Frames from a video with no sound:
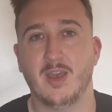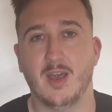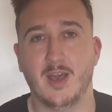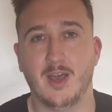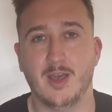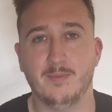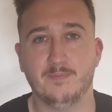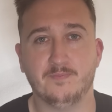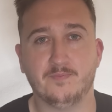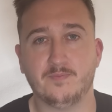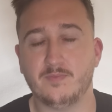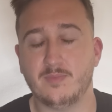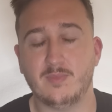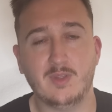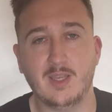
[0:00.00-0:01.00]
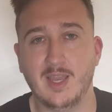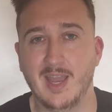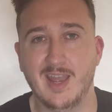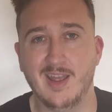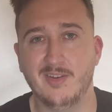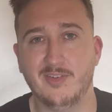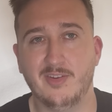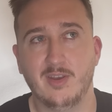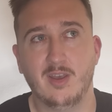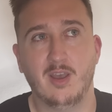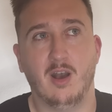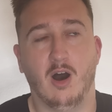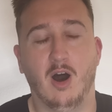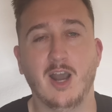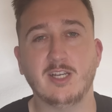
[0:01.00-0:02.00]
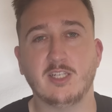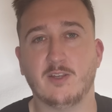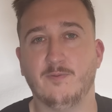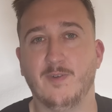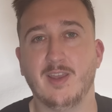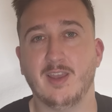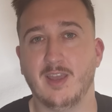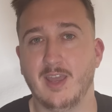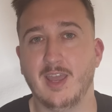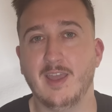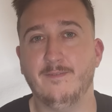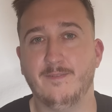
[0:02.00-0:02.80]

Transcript: And I just think